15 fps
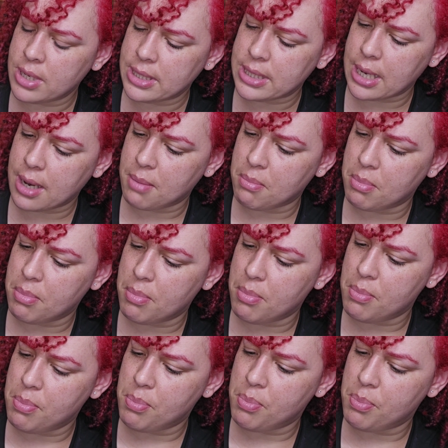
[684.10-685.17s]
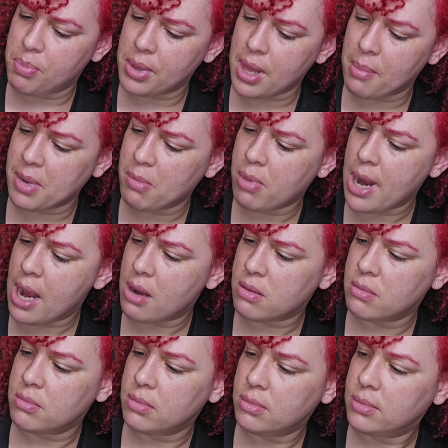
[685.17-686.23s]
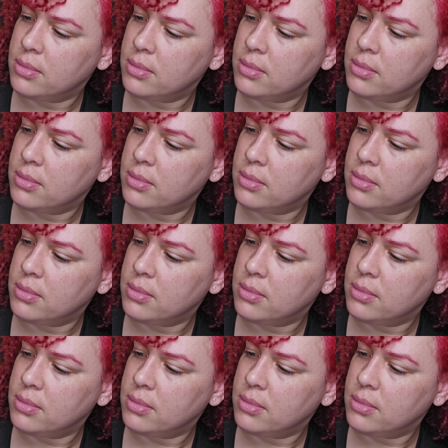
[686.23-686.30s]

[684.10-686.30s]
It's like a plummy brown.